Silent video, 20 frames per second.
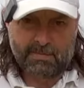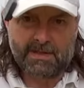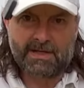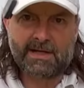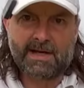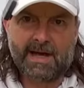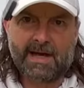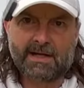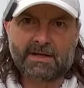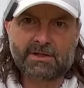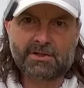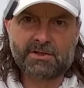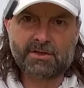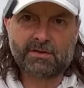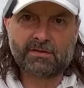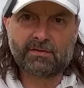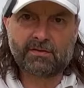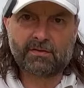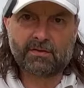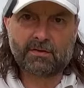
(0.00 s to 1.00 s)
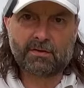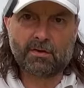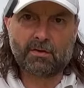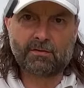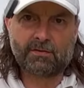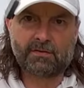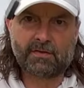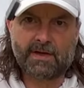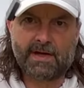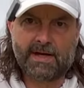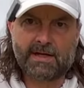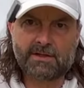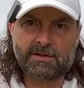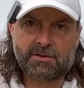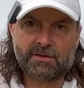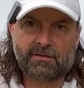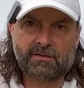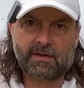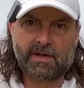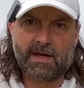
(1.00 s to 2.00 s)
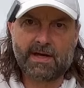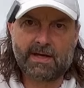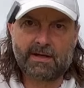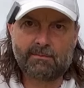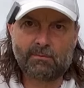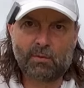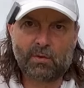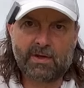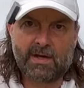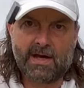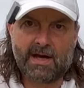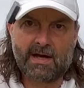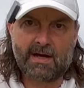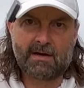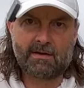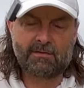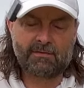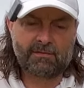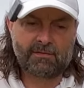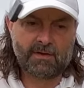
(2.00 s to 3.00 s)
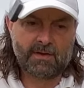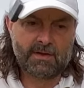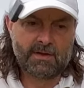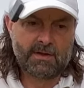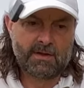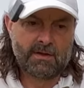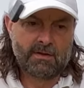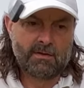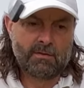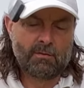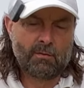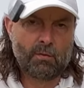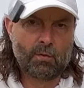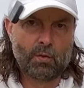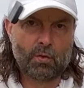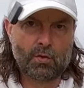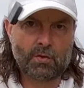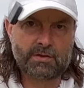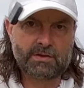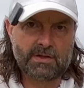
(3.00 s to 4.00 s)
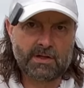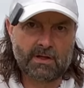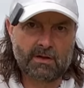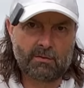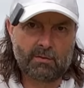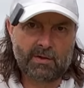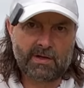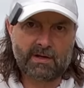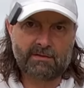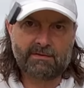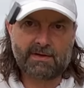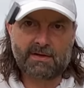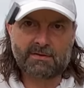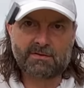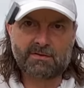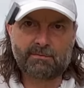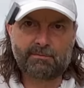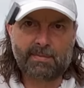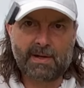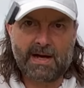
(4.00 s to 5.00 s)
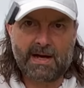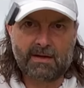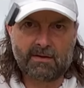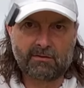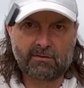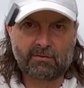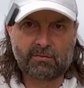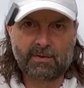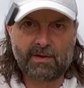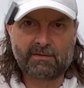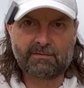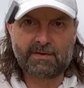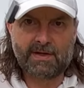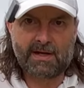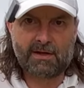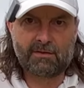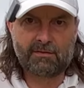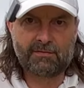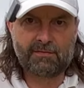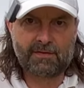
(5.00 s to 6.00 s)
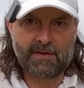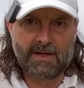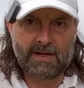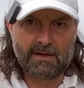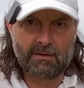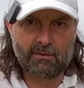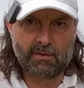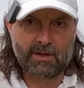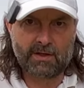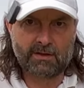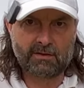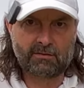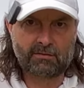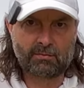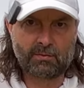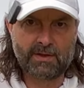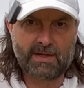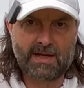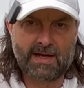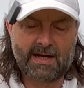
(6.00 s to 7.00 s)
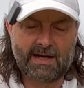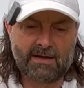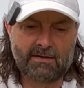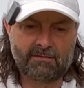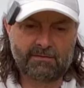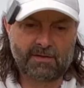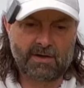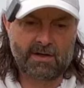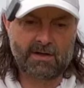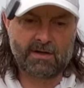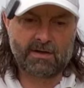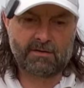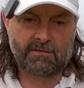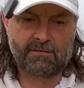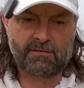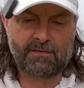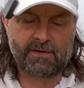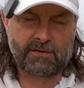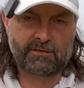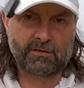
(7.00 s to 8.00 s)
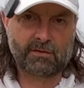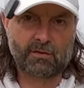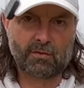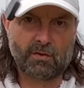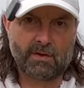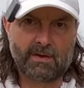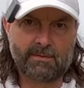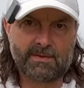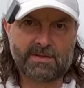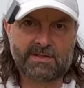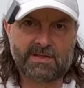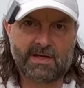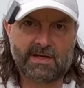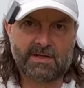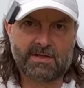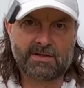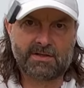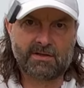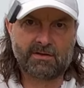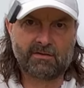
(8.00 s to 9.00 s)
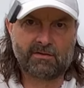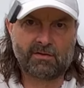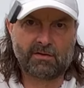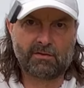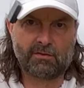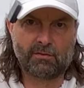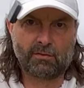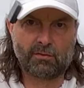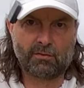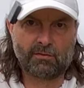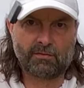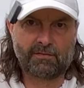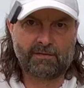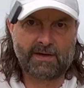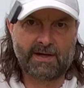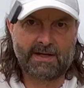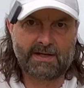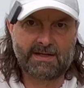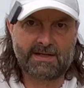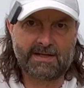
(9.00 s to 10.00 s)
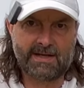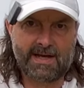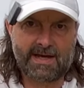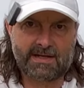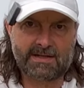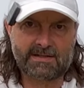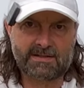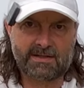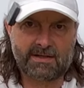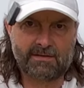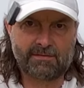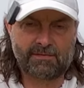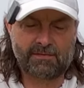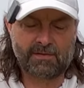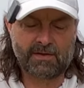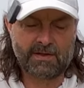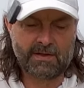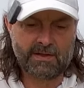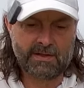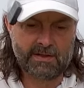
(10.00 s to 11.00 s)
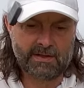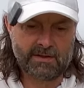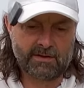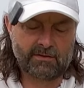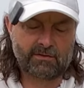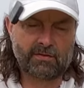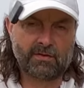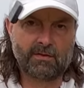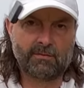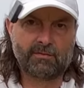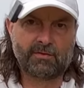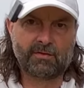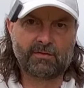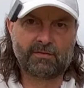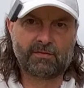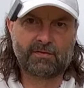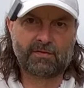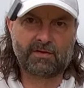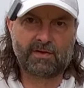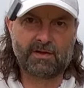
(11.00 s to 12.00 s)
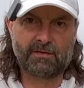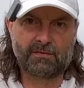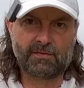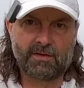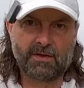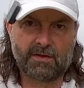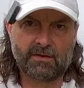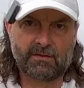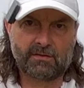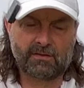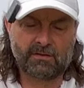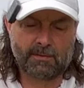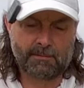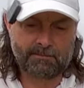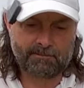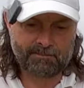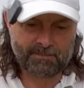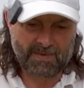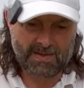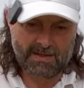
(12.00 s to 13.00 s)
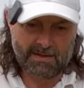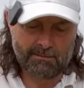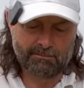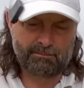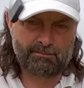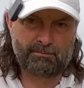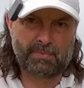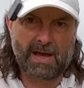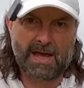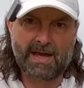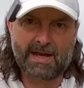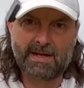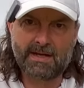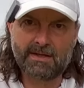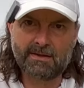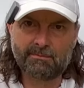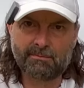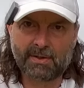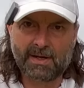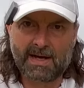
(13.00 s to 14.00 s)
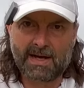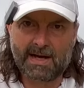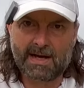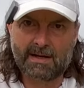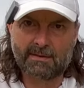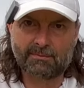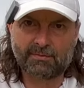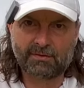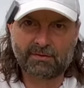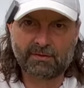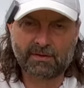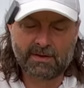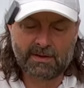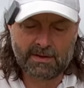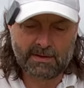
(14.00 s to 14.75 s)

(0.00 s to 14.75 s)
being anxious, golf's an anxious game. We have water, we have out of bounds, we have narrow fairways, we have our physical limitations that are all fairly negative in terms of stiffness, pain perhaps,